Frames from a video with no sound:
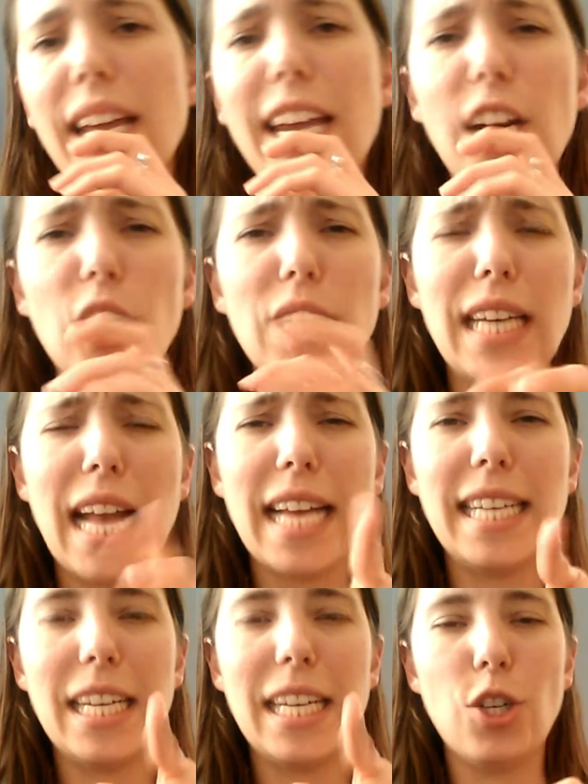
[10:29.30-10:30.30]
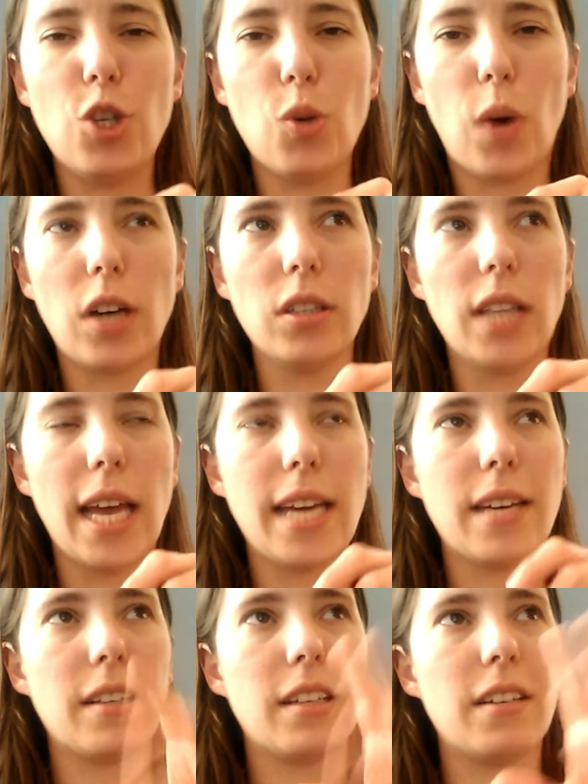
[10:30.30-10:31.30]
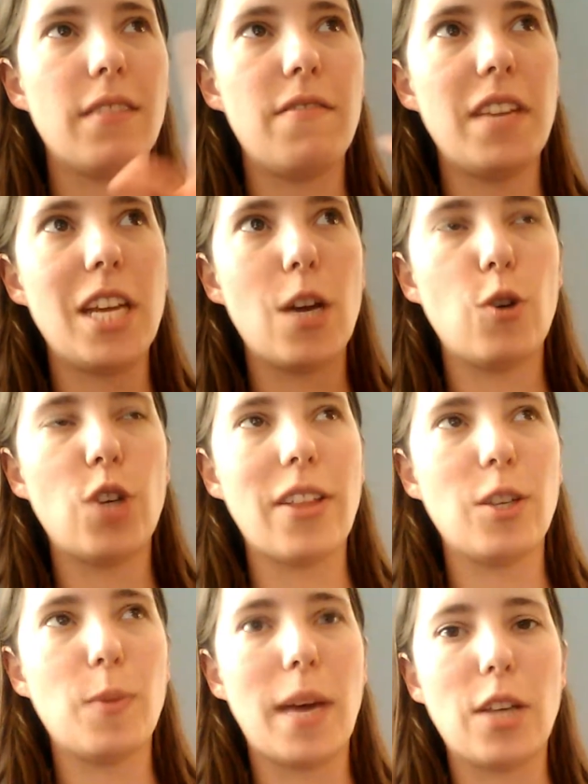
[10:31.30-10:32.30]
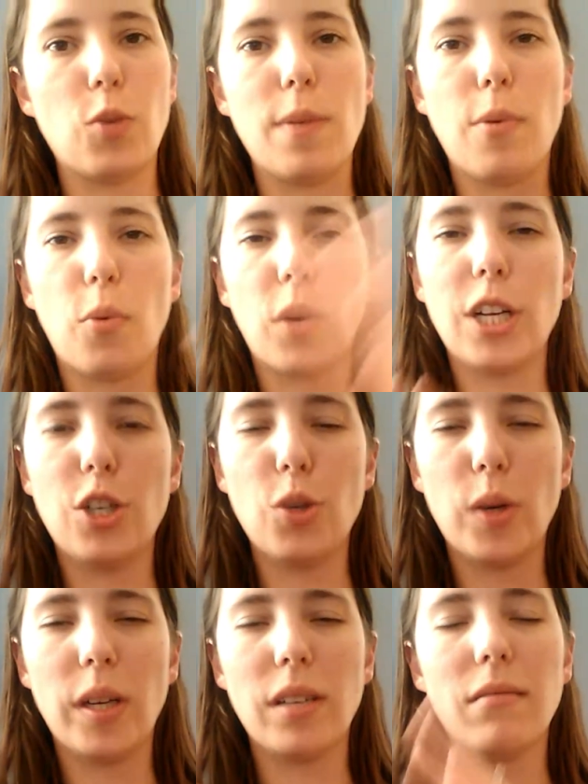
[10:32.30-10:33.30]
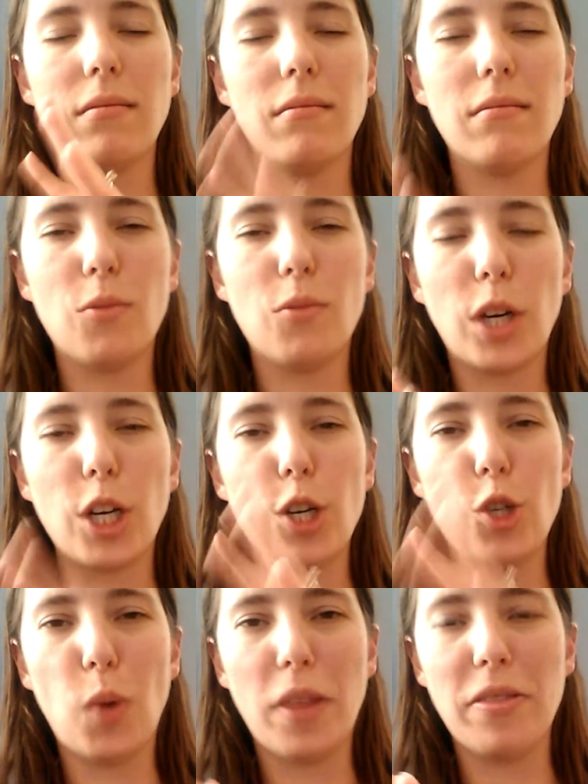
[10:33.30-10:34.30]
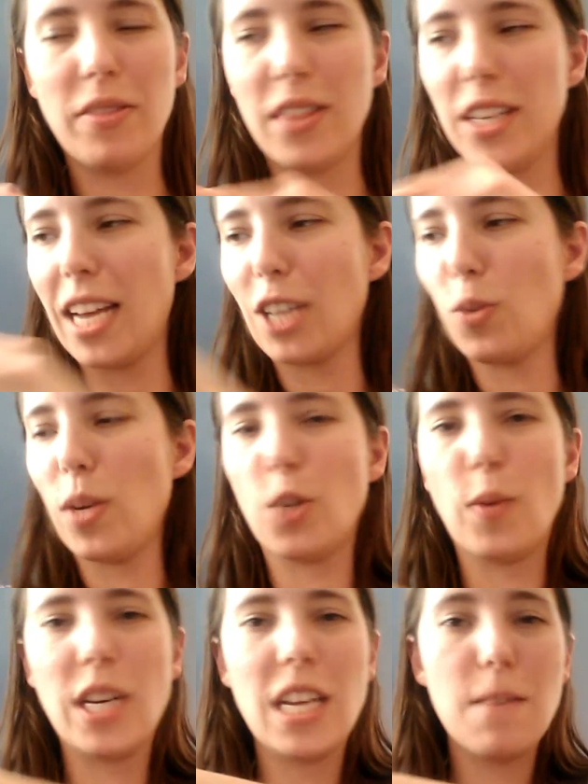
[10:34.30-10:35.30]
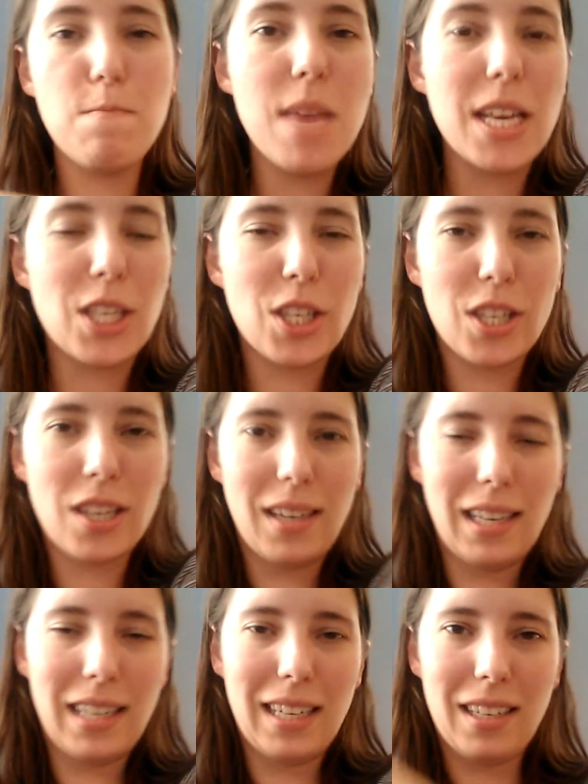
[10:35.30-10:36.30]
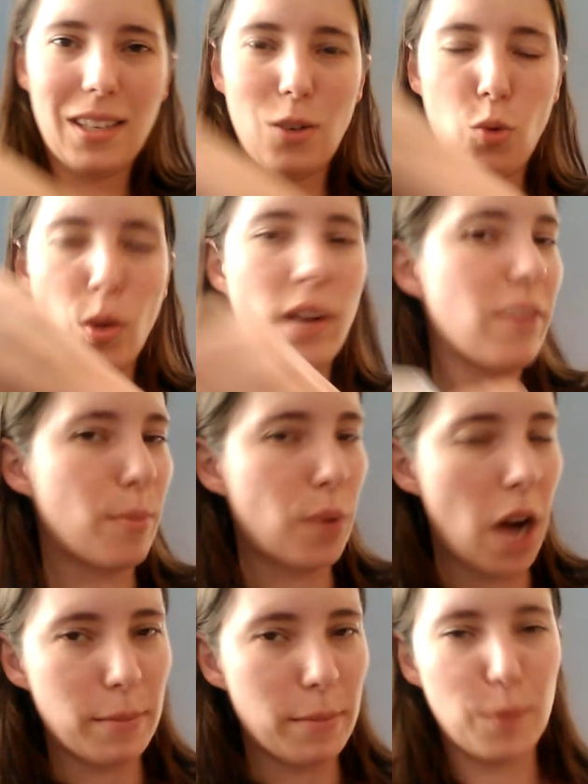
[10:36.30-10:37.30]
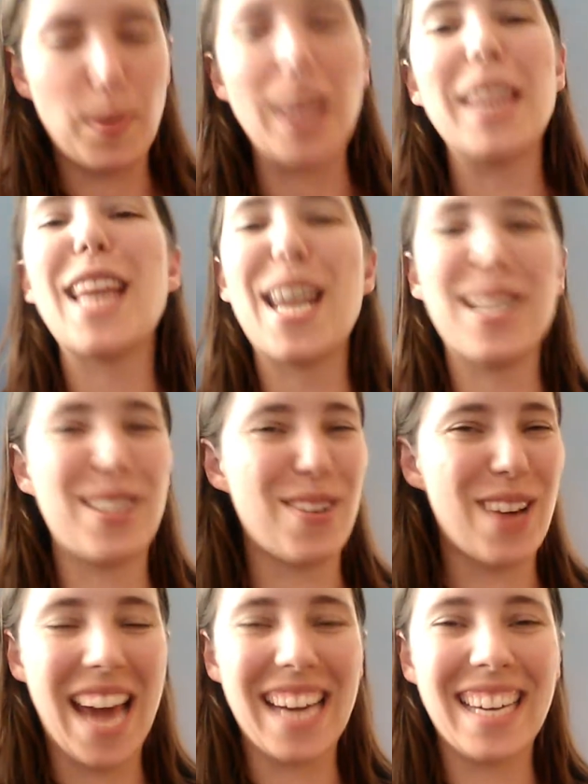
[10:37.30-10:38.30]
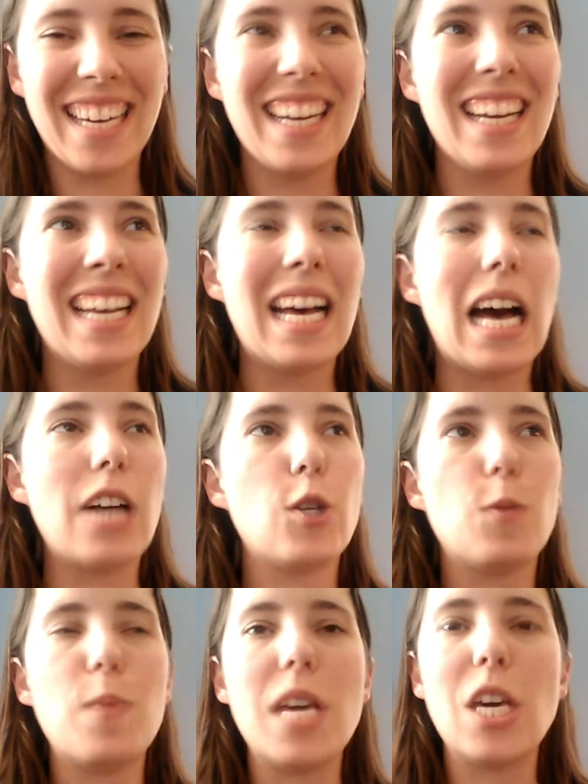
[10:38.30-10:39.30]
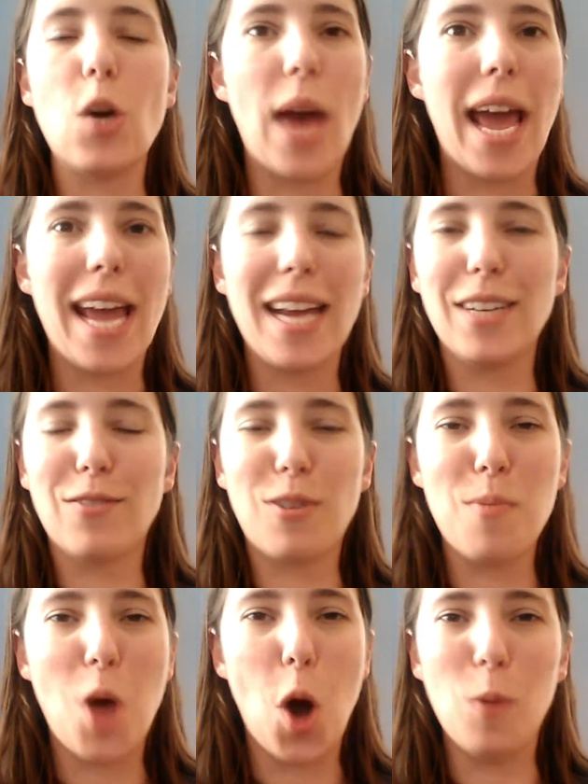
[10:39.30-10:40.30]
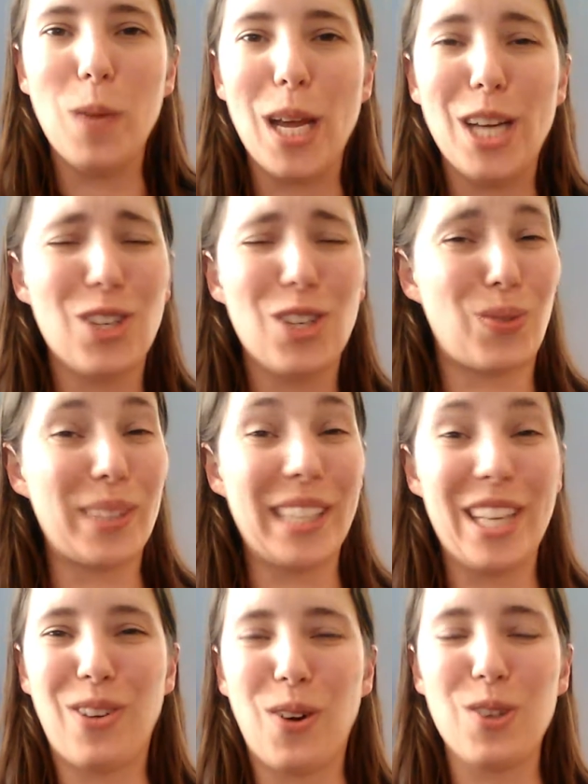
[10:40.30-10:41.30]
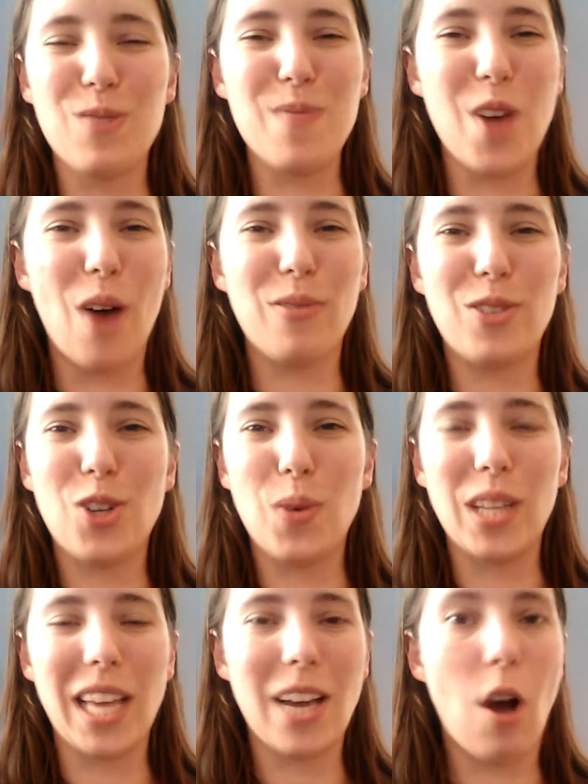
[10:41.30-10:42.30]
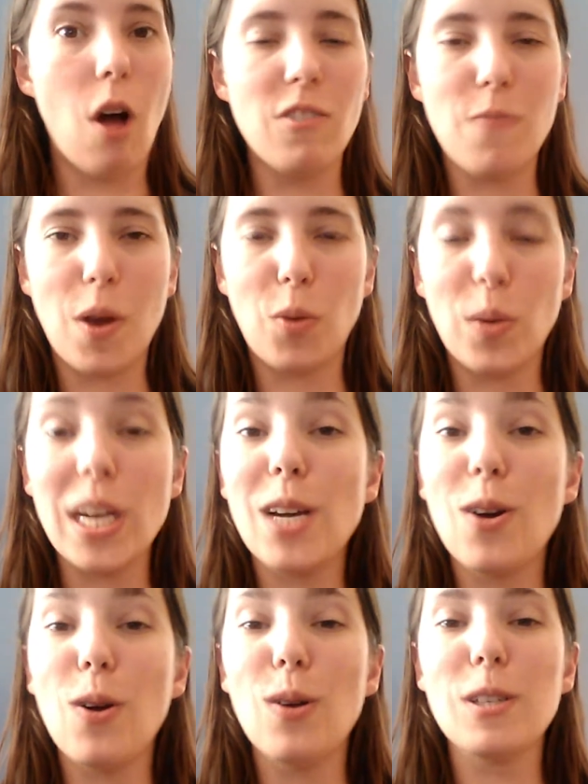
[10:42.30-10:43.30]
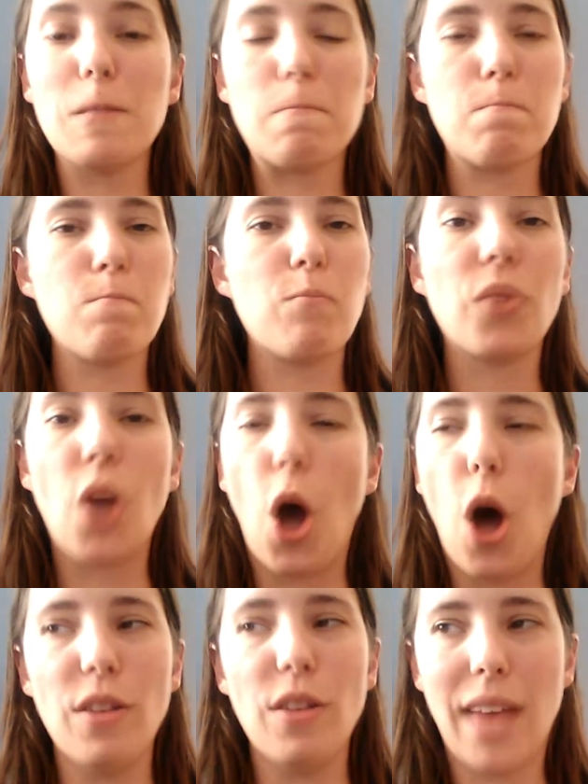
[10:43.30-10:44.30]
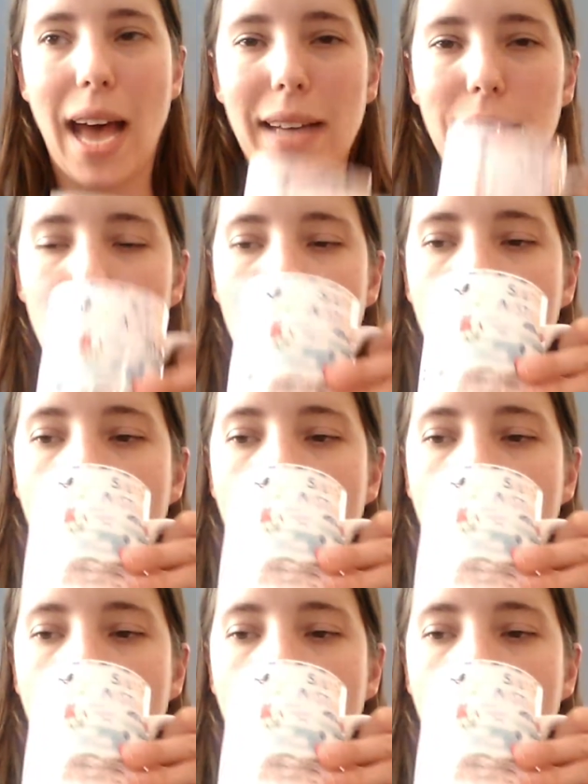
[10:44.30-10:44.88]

Carolyn and I didn't do our like video chat this past week, but we're going to do it. We're going to do one this next week. So we did miss one of the prompts, but that is okay just being away from home, it just really throws me off too with like all of my reading goals, all of that.